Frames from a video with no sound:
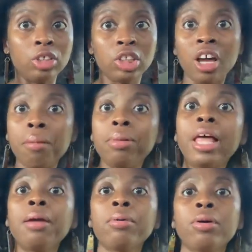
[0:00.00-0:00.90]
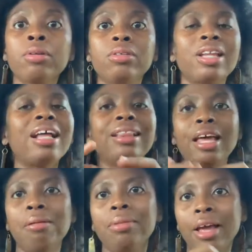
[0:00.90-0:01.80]
helped labor, not
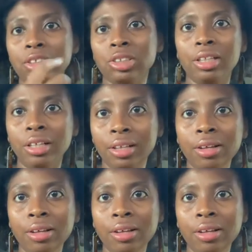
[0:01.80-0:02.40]
help actually.